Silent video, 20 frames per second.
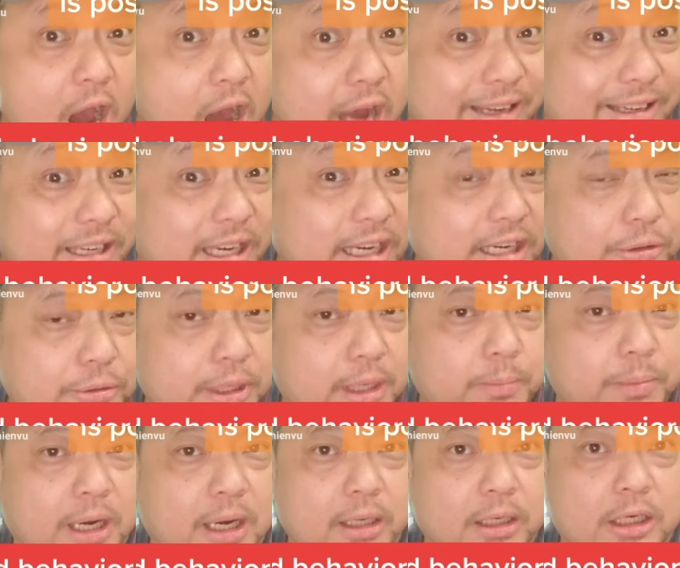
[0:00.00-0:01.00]
odd
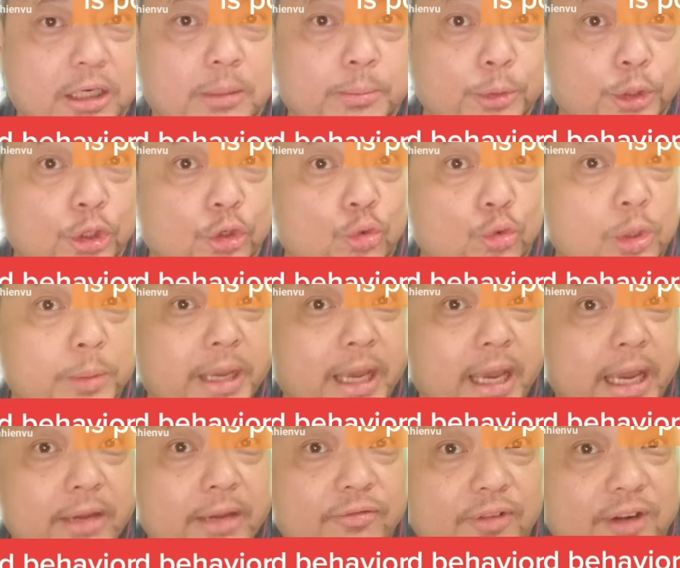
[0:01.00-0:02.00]
degree polynomial will
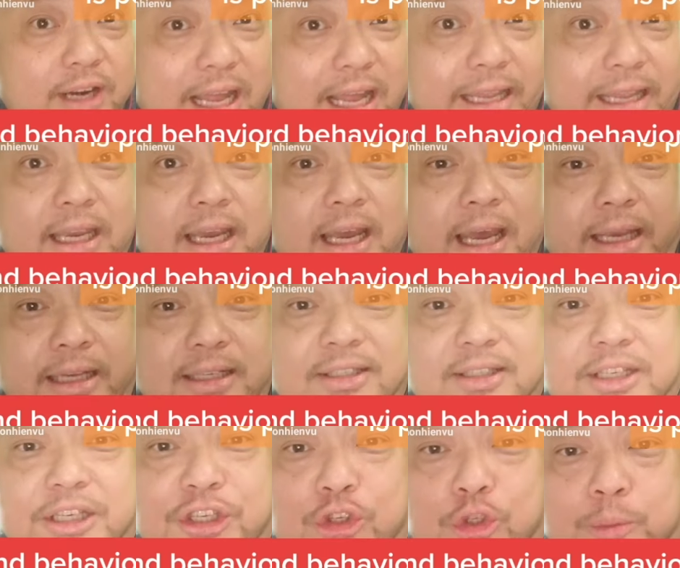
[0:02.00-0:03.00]
behave like
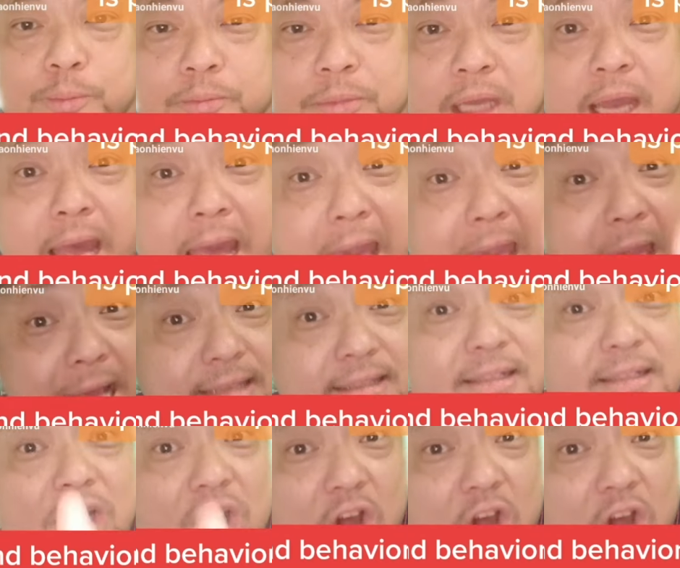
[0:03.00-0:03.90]
x cubed, as